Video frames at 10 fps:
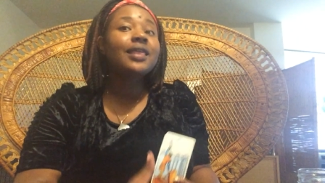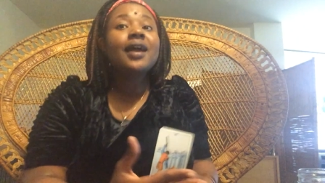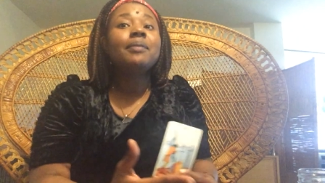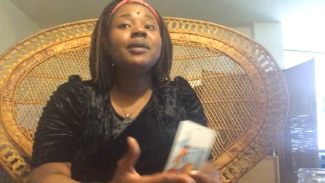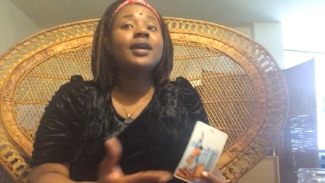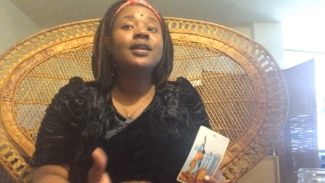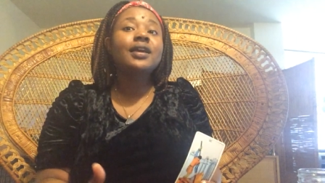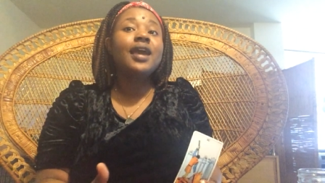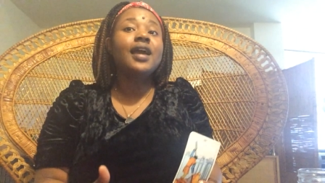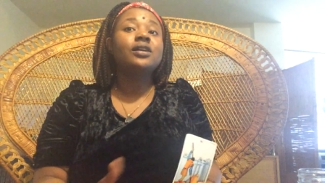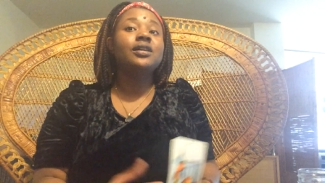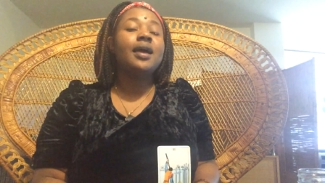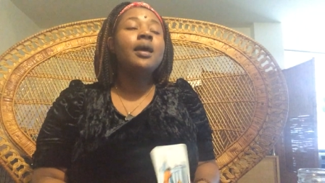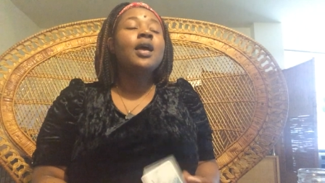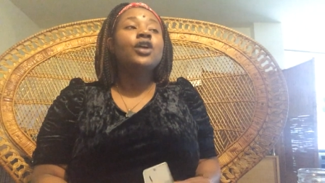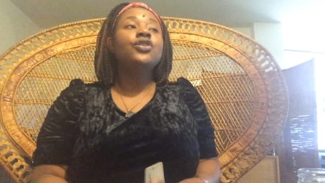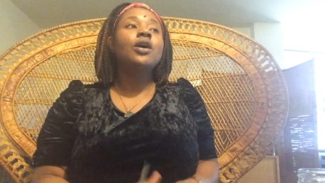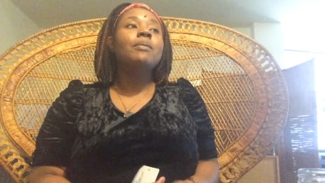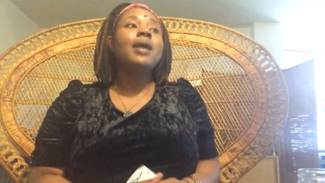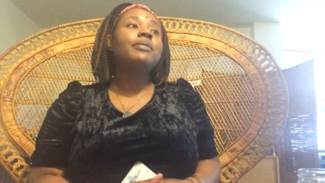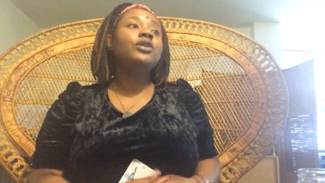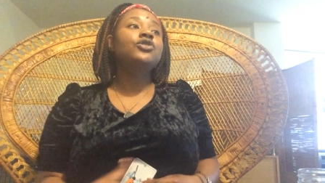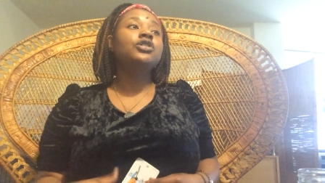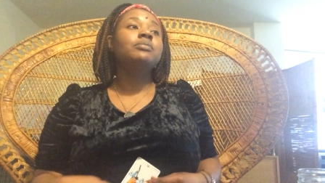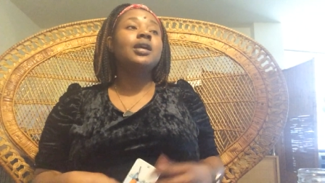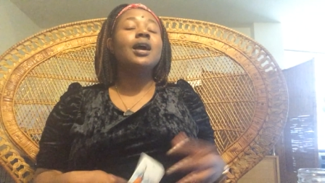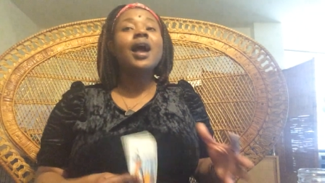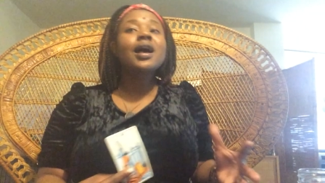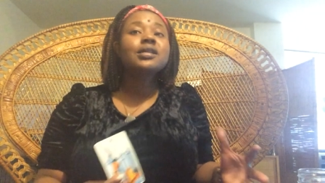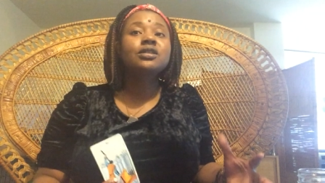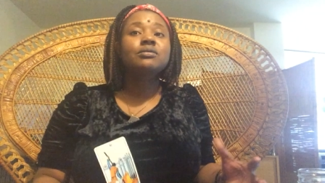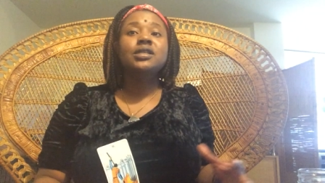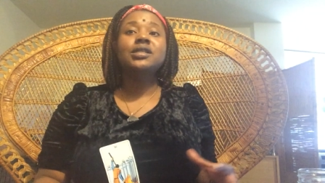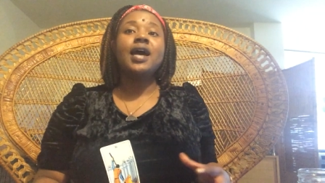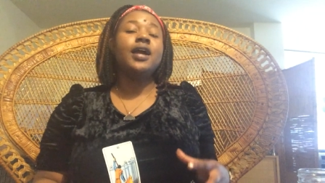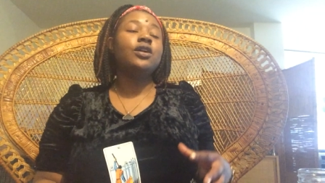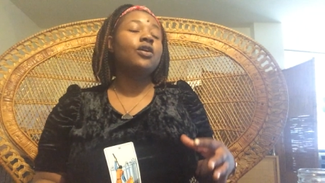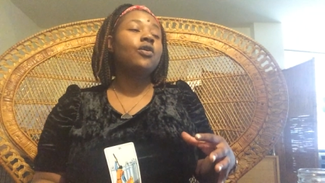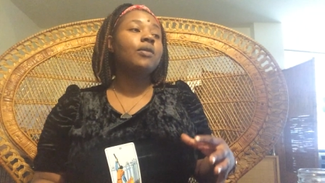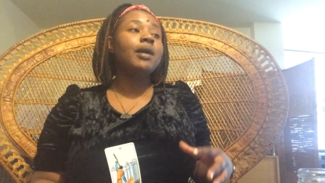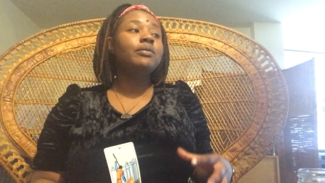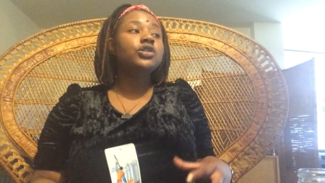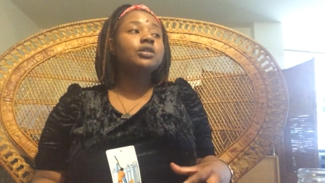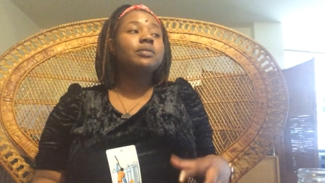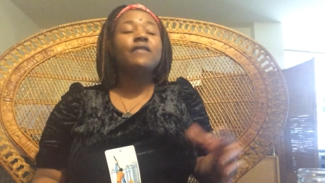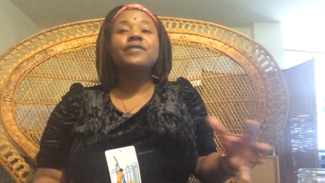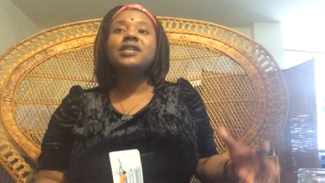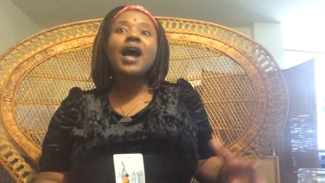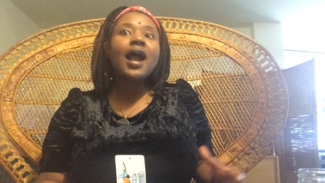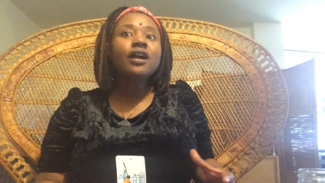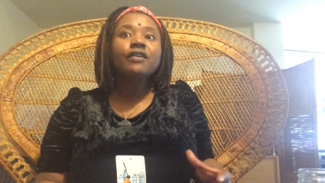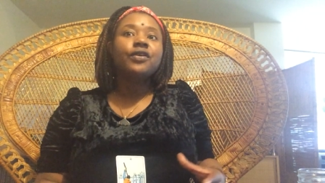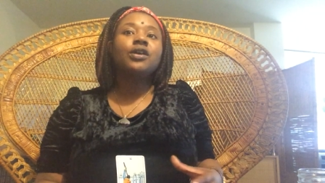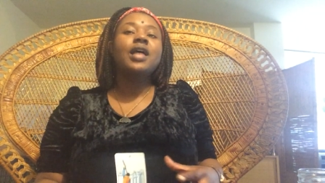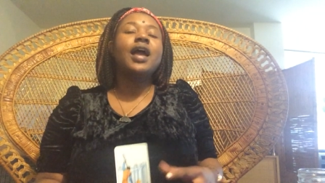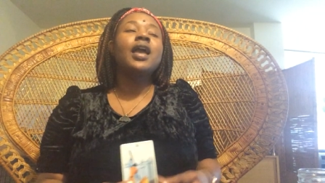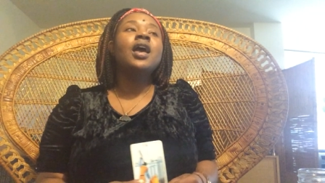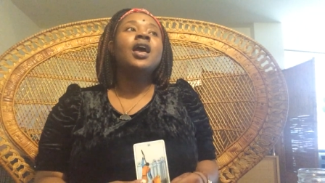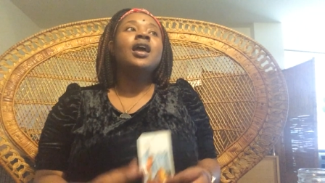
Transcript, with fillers: That could be an indicator that, you know, maybe you should be a costume designer or maybe you should be a photographer. Like